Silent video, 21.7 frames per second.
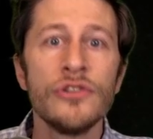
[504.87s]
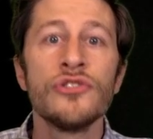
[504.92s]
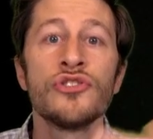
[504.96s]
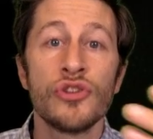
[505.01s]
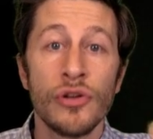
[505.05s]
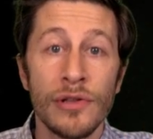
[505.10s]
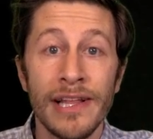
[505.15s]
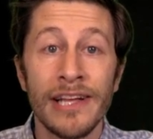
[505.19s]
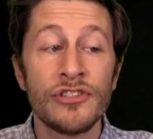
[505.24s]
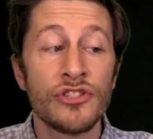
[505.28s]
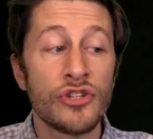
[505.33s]
So
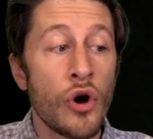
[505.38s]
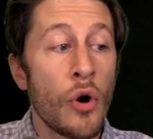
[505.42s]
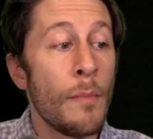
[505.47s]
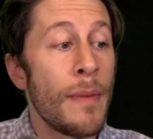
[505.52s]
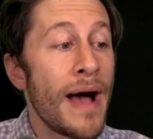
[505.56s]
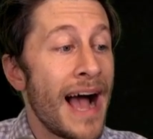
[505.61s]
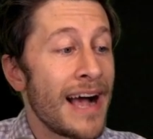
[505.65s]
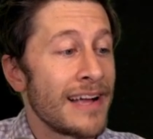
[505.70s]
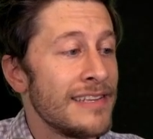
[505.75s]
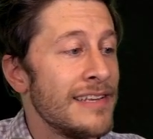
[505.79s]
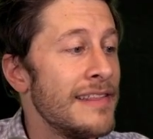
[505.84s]
let's go
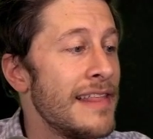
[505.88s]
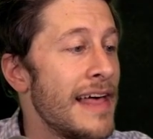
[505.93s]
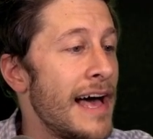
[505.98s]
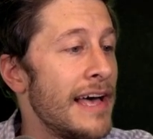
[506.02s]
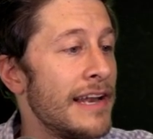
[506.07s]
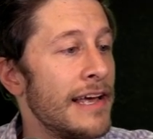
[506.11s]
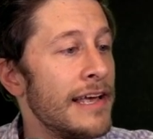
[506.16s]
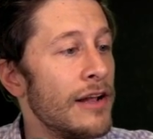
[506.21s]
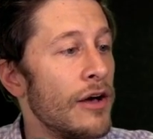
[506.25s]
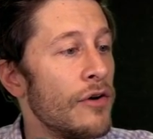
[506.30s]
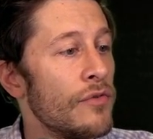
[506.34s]
back to that
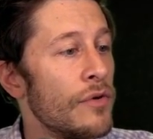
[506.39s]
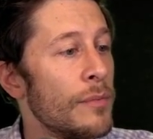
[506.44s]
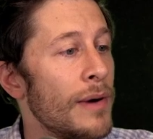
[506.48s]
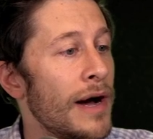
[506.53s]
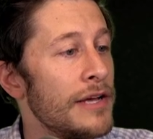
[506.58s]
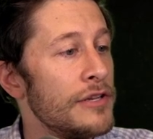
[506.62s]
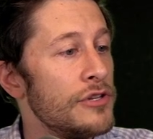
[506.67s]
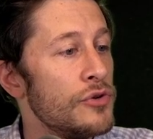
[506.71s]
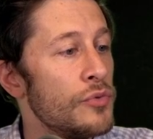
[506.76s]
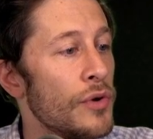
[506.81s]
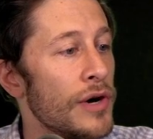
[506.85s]
and I'll
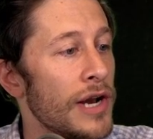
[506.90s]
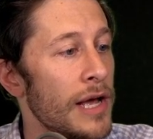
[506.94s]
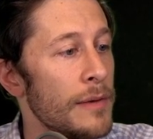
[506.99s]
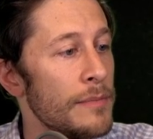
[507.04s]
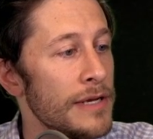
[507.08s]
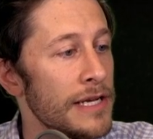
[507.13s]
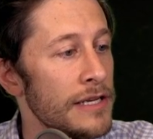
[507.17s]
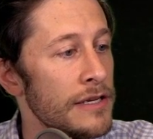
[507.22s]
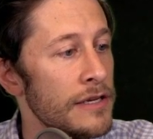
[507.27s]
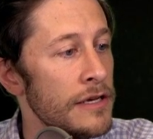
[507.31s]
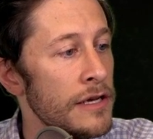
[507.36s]
remind you what I
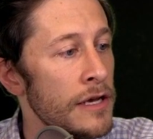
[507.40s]
mean.